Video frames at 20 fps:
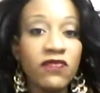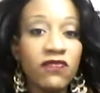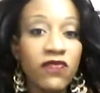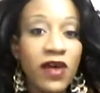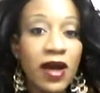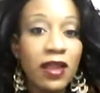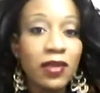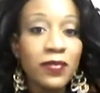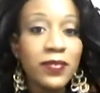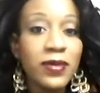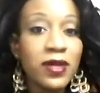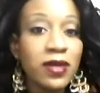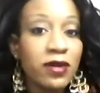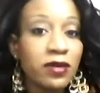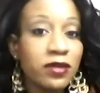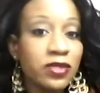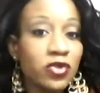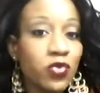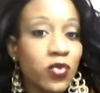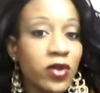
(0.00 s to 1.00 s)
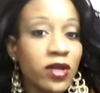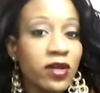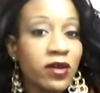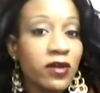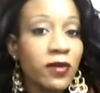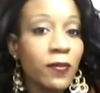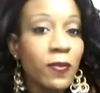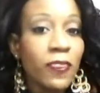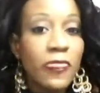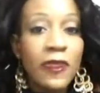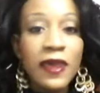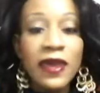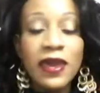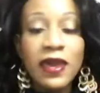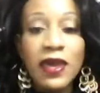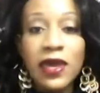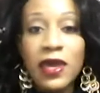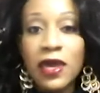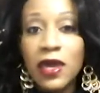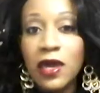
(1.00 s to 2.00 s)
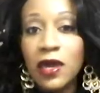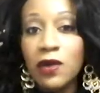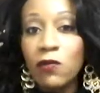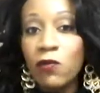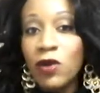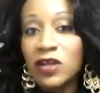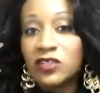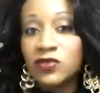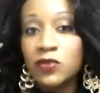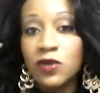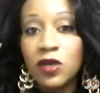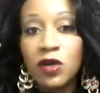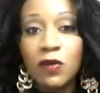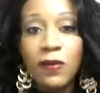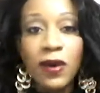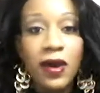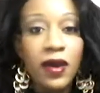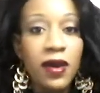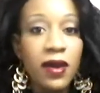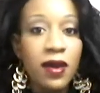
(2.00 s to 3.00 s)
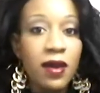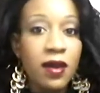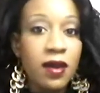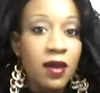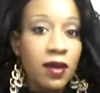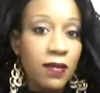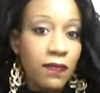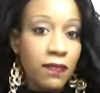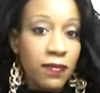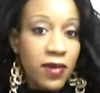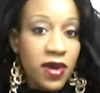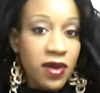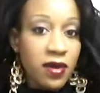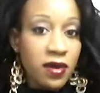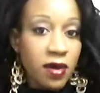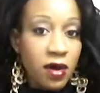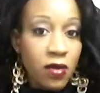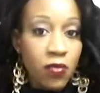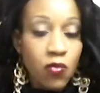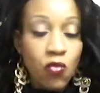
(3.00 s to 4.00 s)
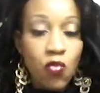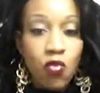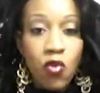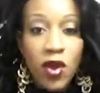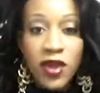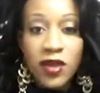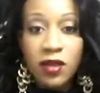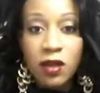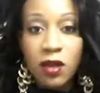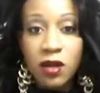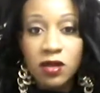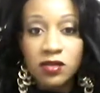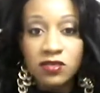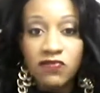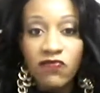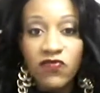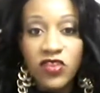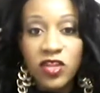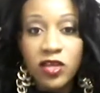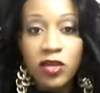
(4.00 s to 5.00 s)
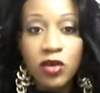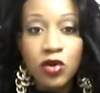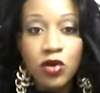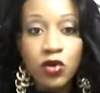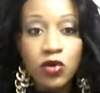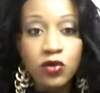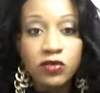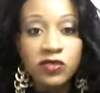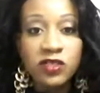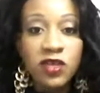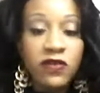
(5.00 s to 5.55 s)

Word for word: Follow me on Twitter and watch me on my hair, makeup, weight loss videos,